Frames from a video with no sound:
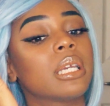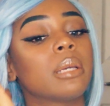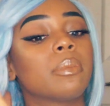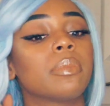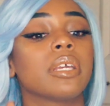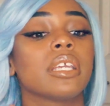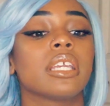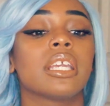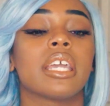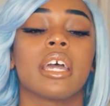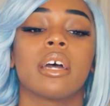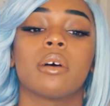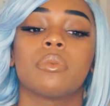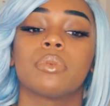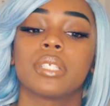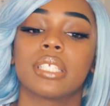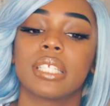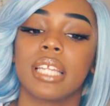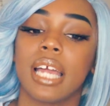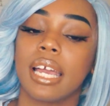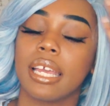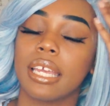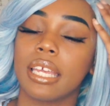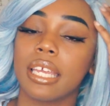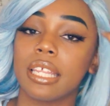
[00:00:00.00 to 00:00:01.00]
But yeah, it was
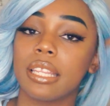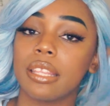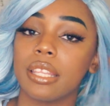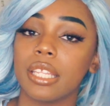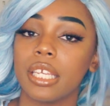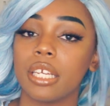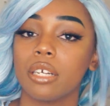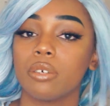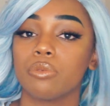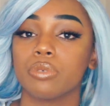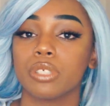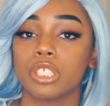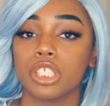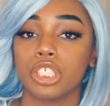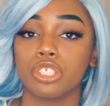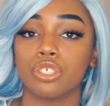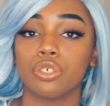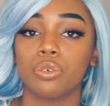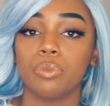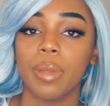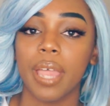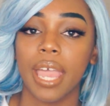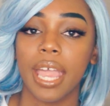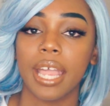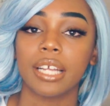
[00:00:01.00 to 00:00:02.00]
not in the original
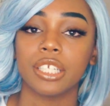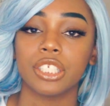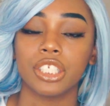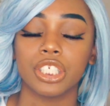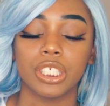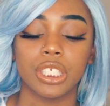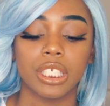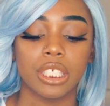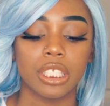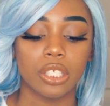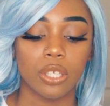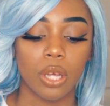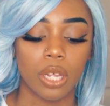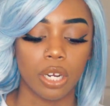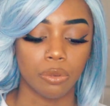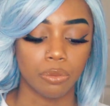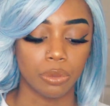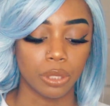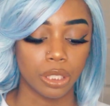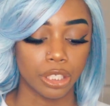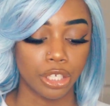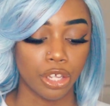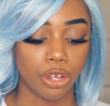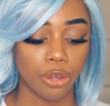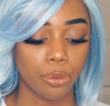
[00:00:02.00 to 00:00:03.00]
packaging, so I don't
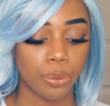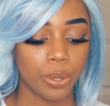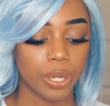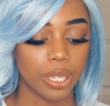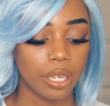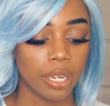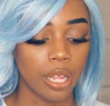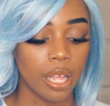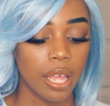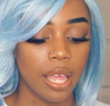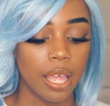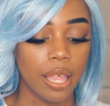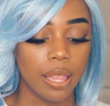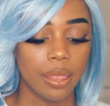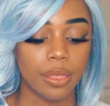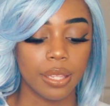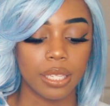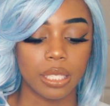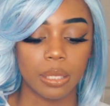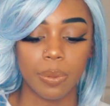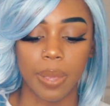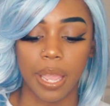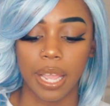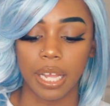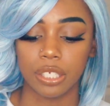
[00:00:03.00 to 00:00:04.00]
really know what
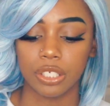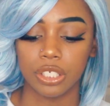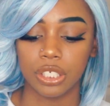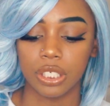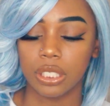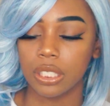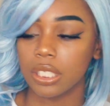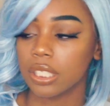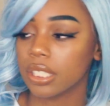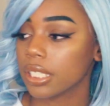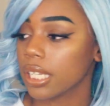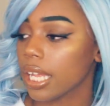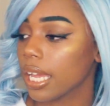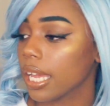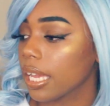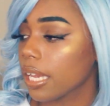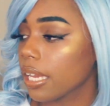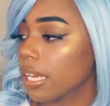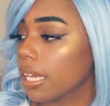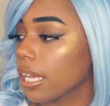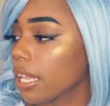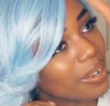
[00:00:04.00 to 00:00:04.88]
this packaging looks like.